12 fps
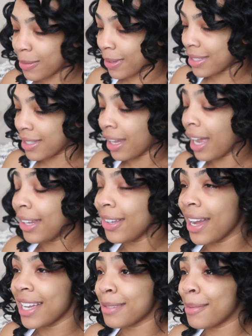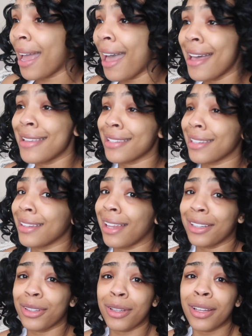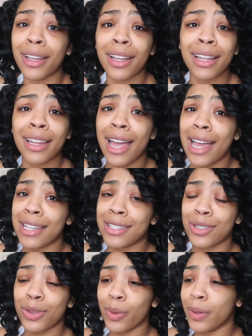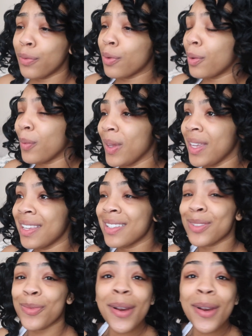because a lot of you guys been asking like the last three, four weeks,